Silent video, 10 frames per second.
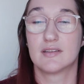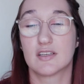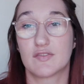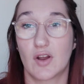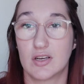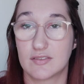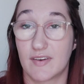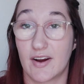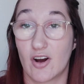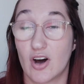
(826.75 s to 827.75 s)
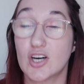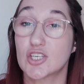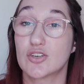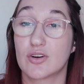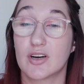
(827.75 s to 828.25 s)
This follows Farrah
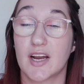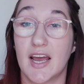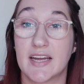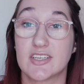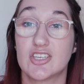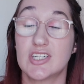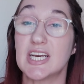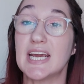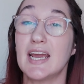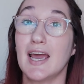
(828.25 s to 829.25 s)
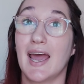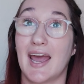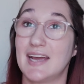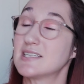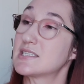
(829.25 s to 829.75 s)
Archeron, and she
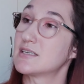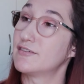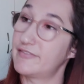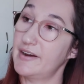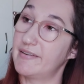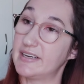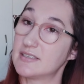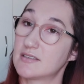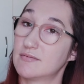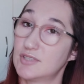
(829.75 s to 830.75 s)
hates fairies.